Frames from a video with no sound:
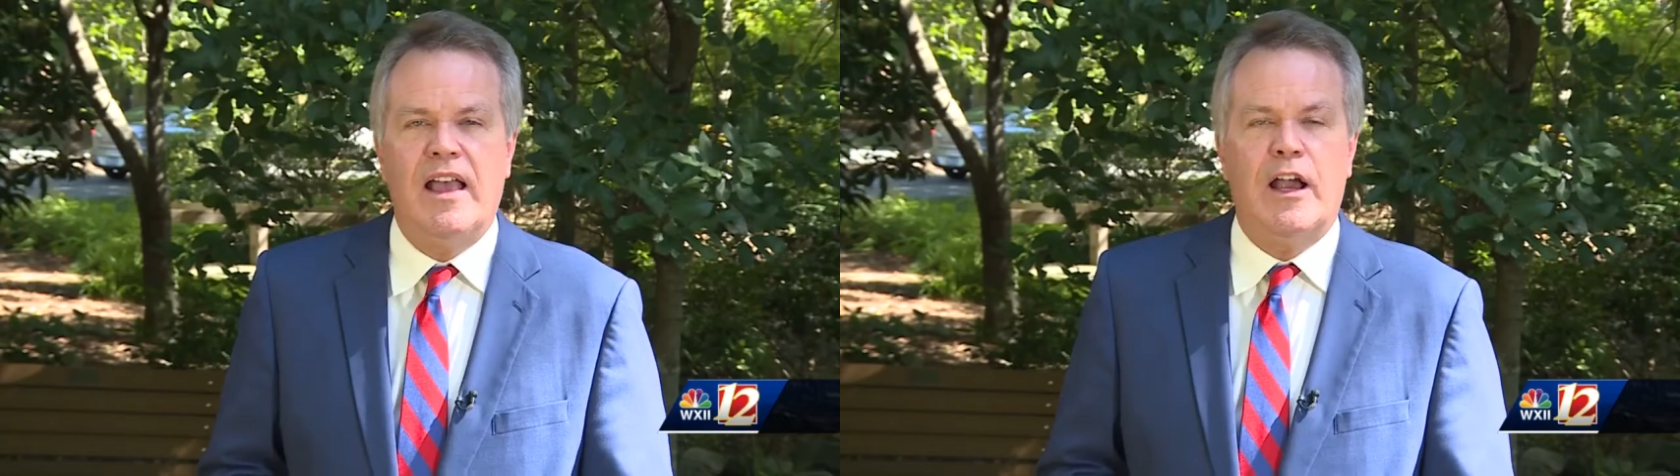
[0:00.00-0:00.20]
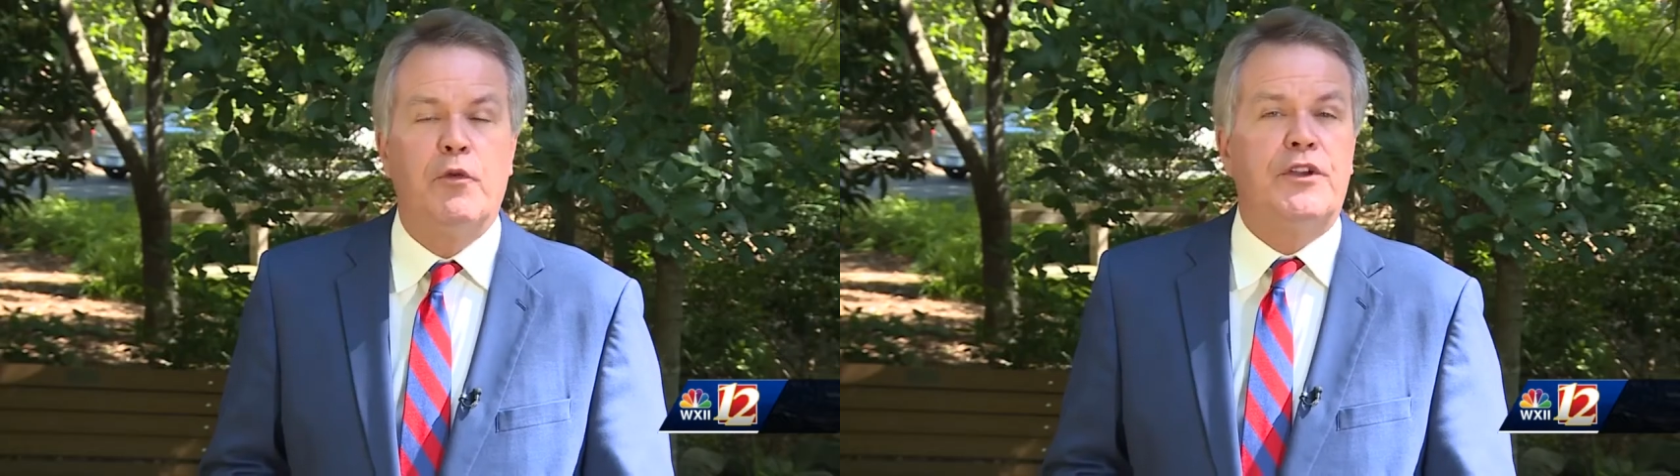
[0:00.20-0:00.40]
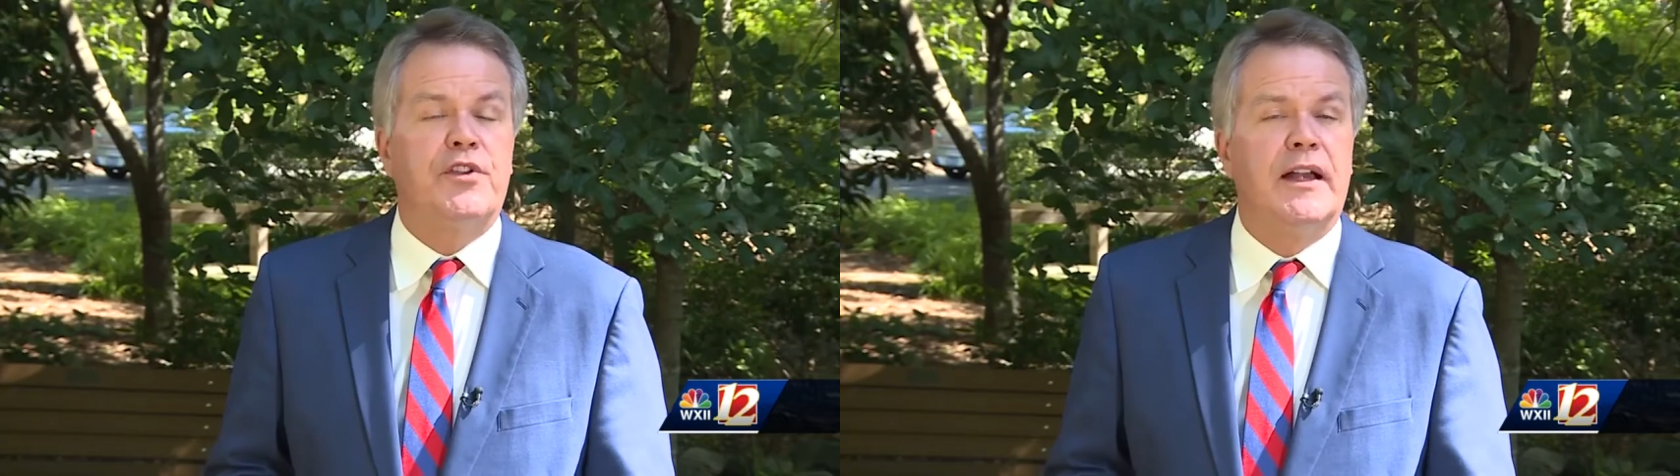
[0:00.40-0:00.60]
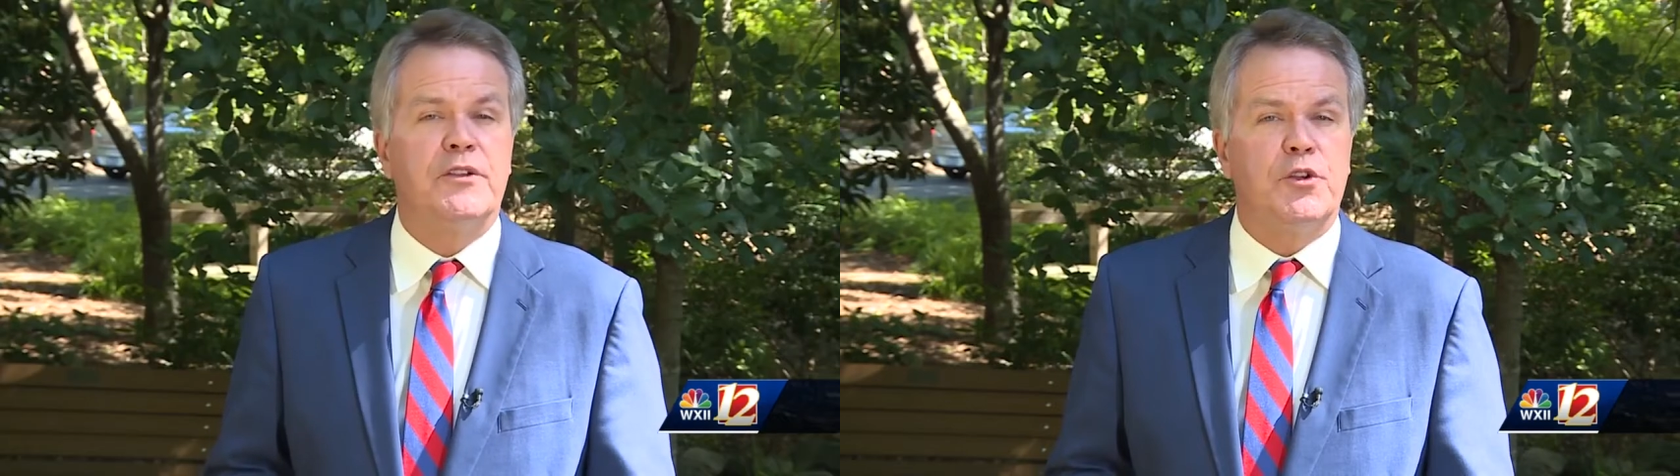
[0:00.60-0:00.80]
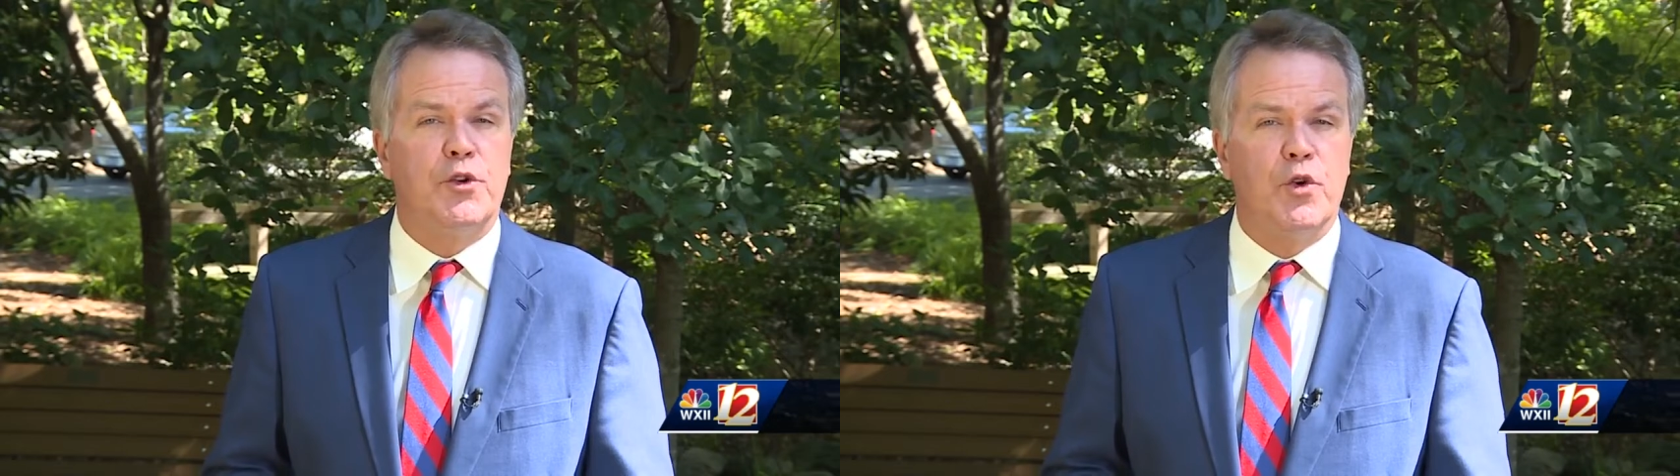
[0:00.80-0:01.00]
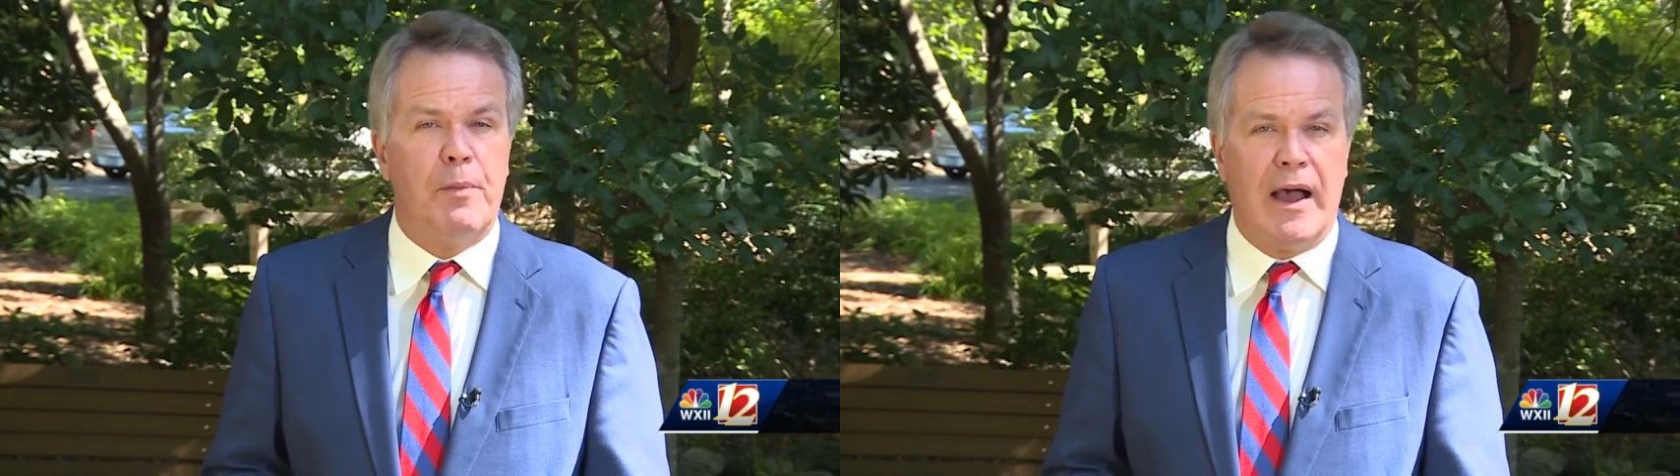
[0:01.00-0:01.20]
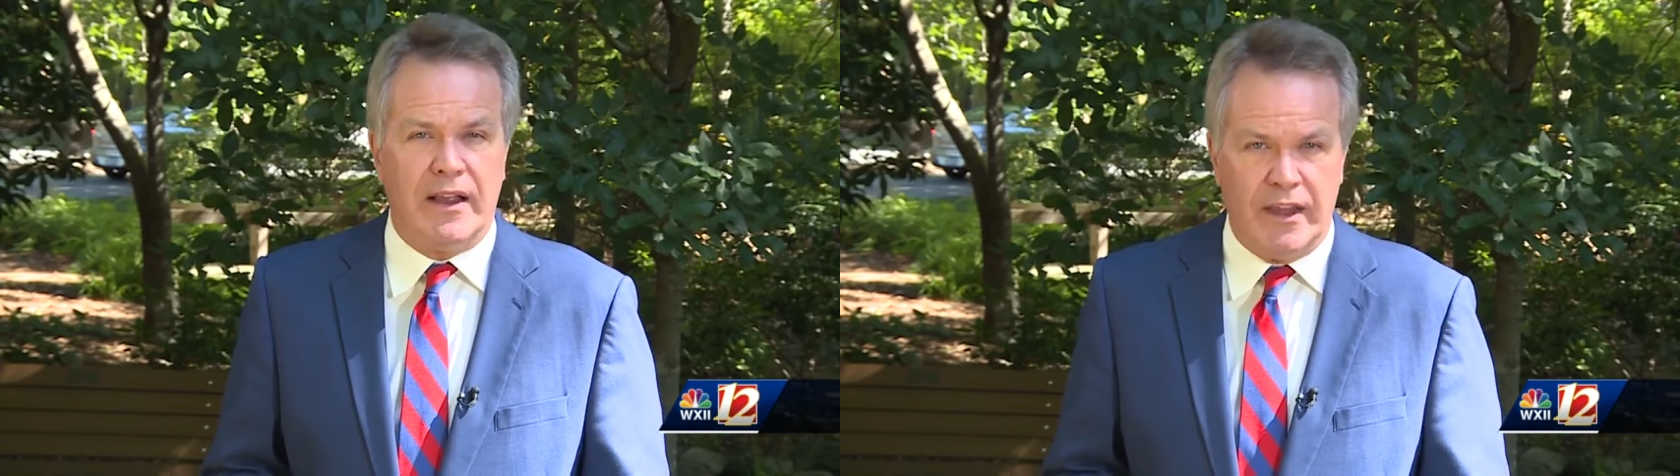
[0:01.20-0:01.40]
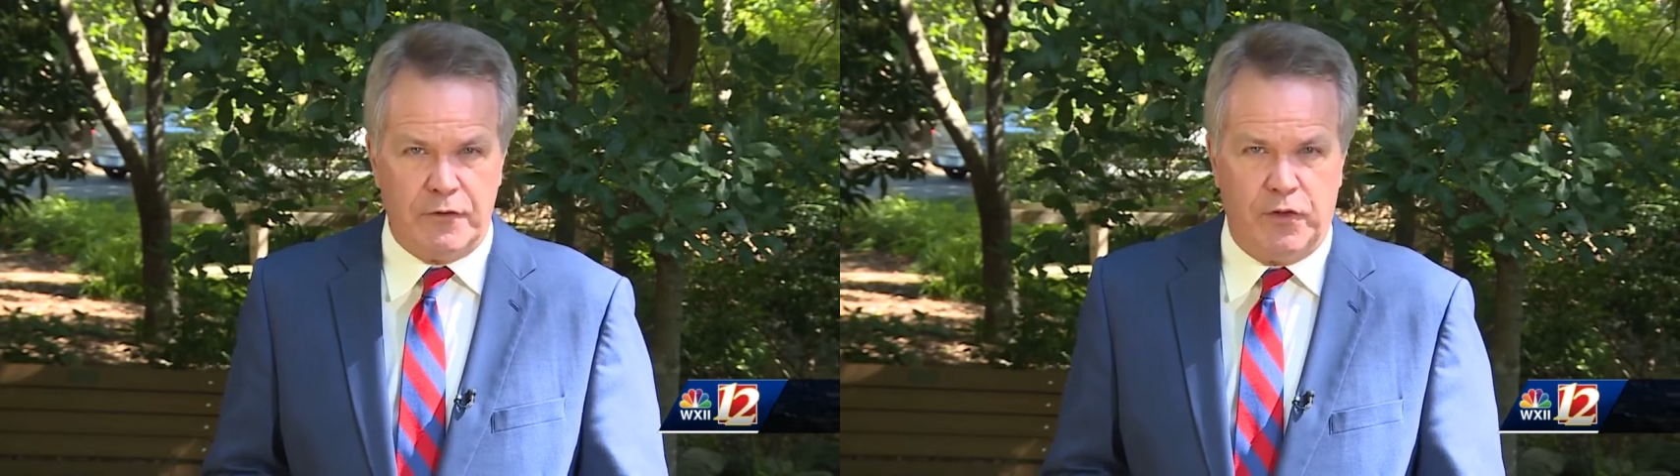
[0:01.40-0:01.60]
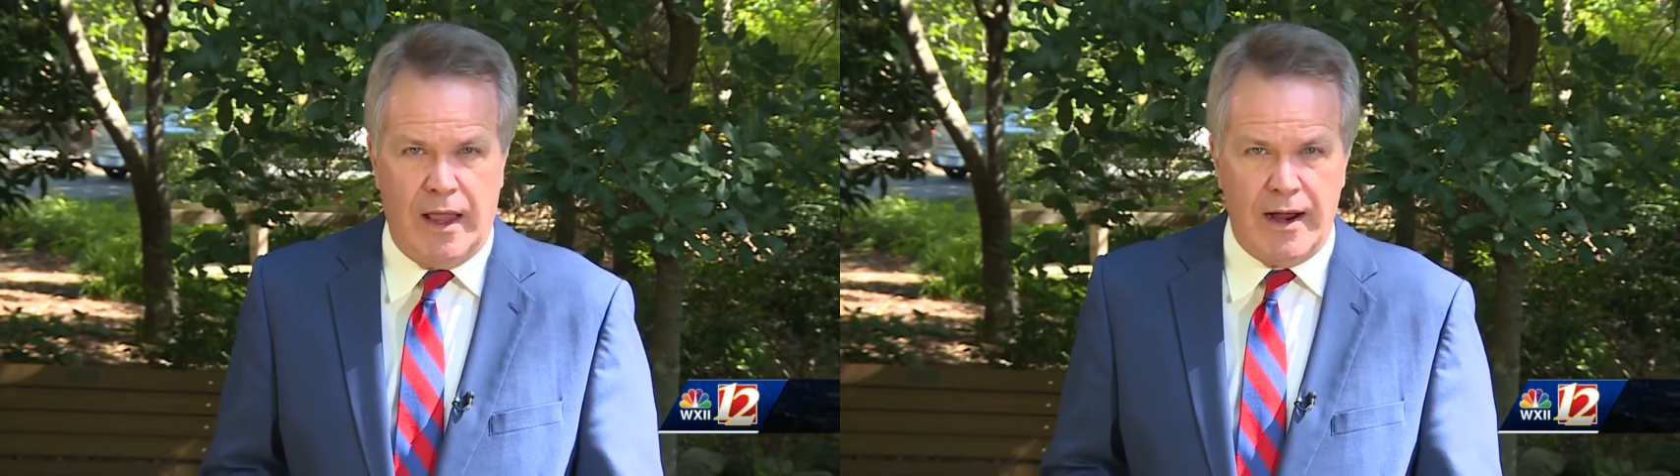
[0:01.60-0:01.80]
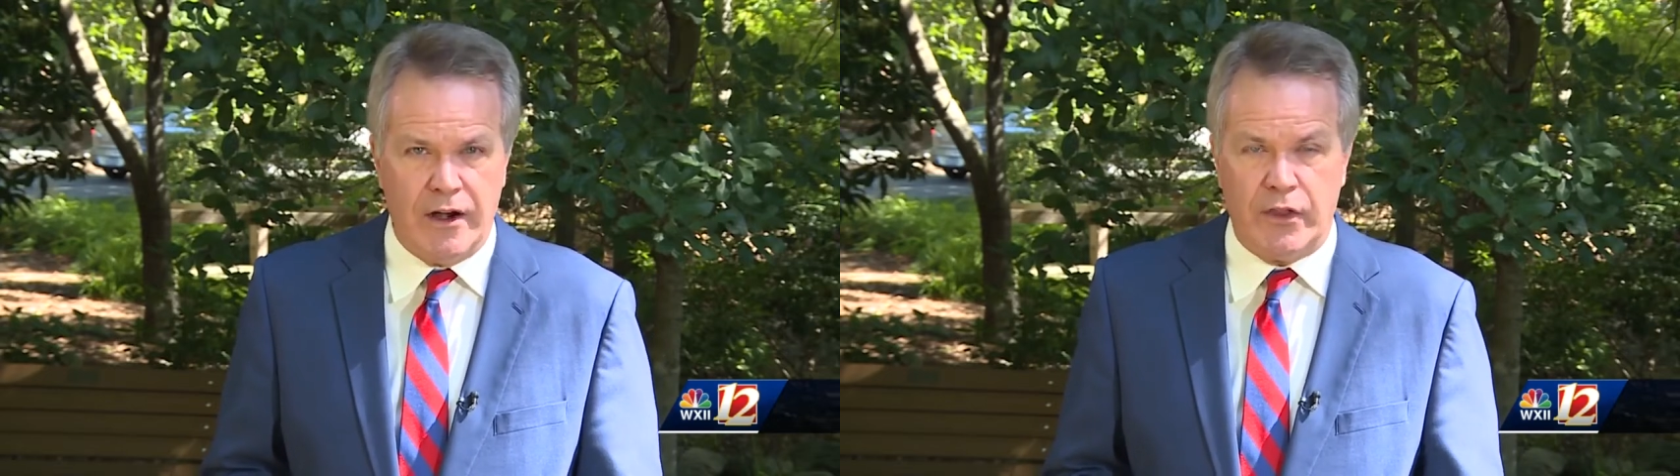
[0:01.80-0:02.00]
I reached out to the group behind that
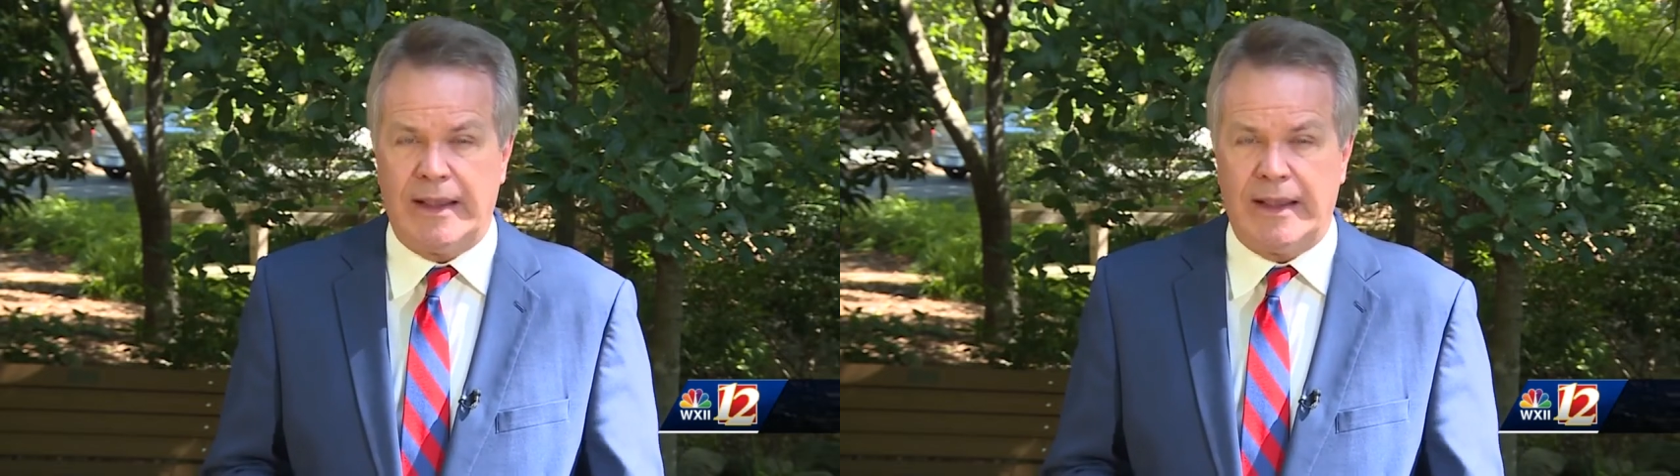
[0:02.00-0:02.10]
flyer,